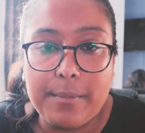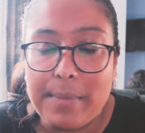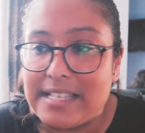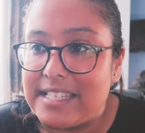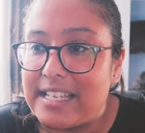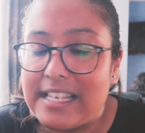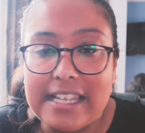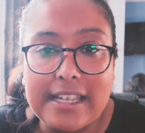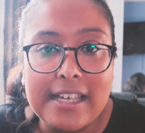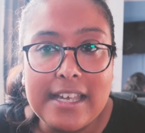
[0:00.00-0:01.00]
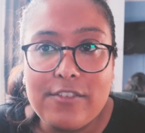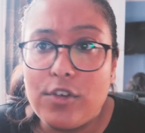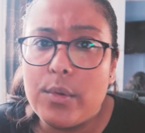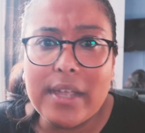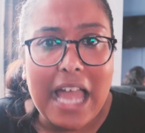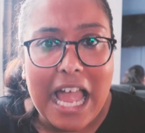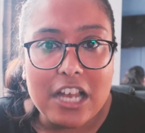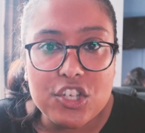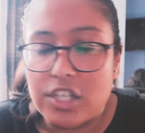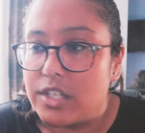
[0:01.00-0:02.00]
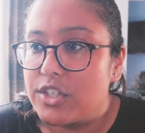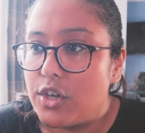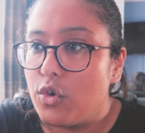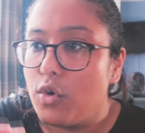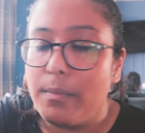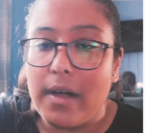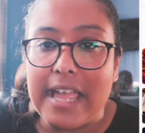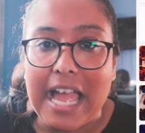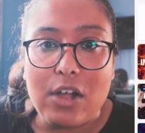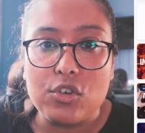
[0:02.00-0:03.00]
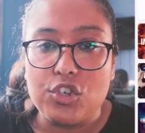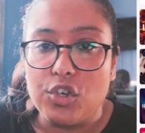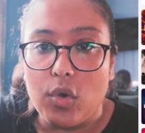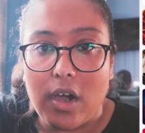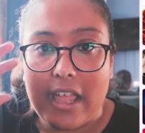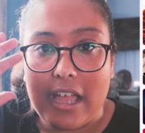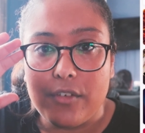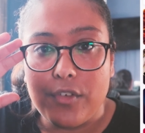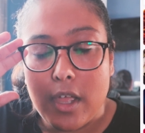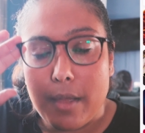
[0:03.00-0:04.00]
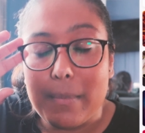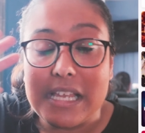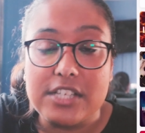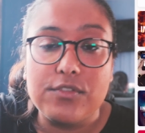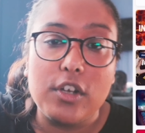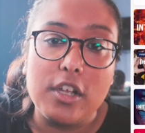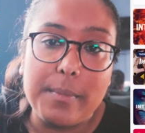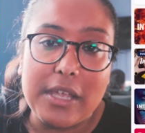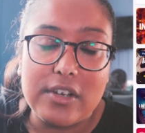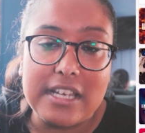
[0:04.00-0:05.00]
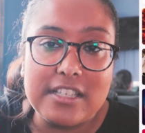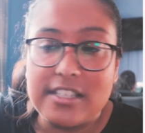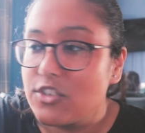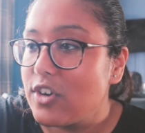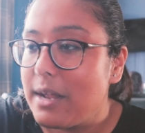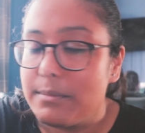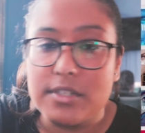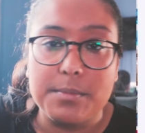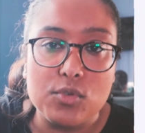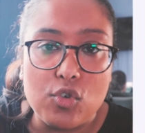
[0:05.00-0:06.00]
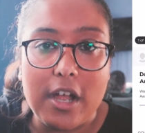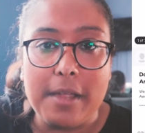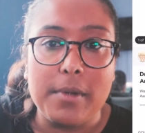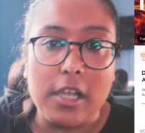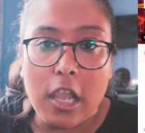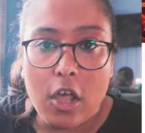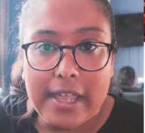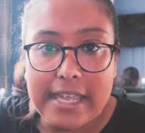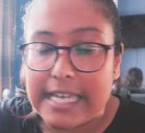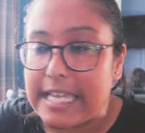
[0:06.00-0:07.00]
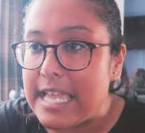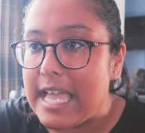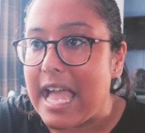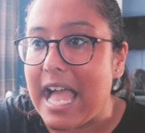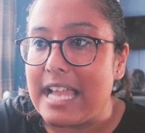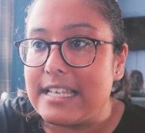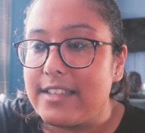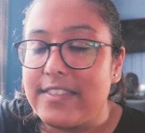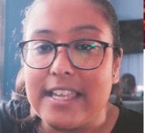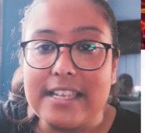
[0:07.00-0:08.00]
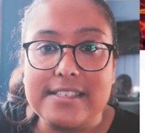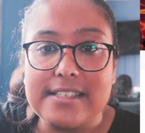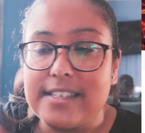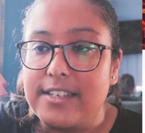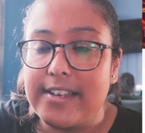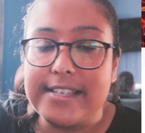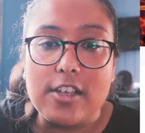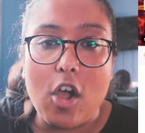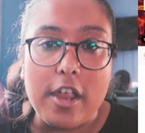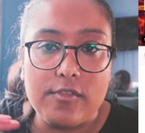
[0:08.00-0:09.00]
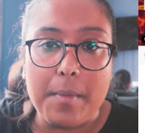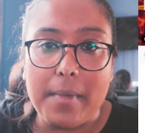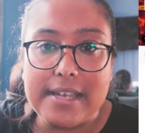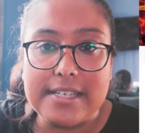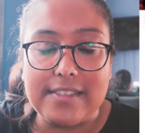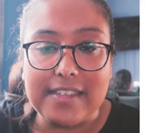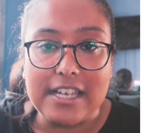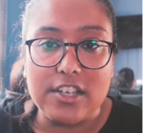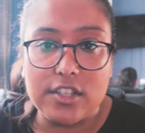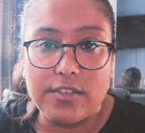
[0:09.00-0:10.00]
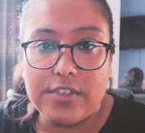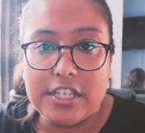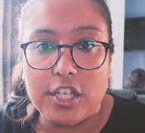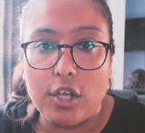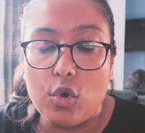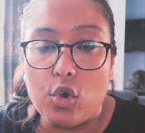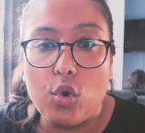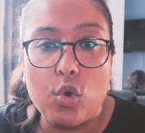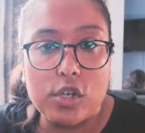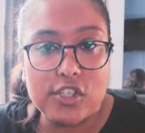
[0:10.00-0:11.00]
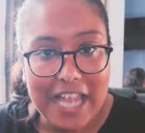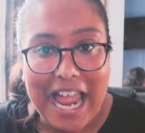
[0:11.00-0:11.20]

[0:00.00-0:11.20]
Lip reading: basically following an action. So on my outro I have, please follow me on Instagram, subscribe, like, and I think it's just a nice kind reminder at the end of the video, or call to